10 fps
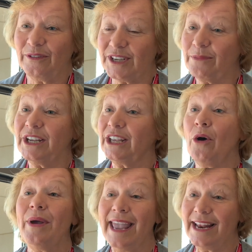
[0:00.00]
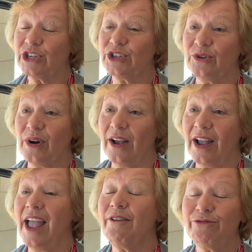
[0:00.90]
somebody going into
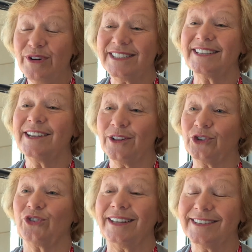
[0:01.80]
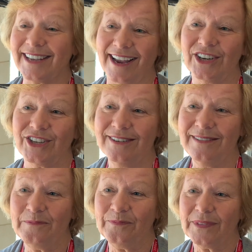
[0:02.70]
every single
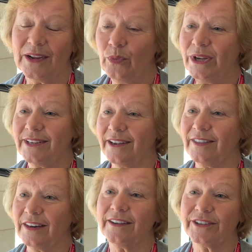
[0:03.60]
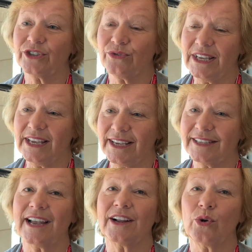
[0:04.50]
transaction we'd done in the last 3
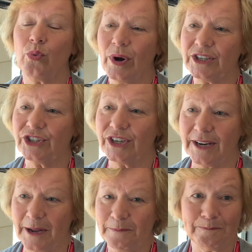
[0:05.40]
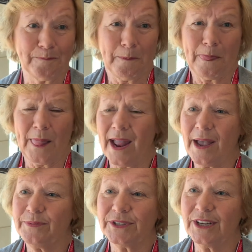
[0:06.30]
years and questioning
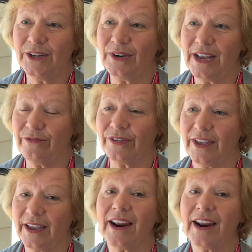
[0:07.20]
absolutely everything.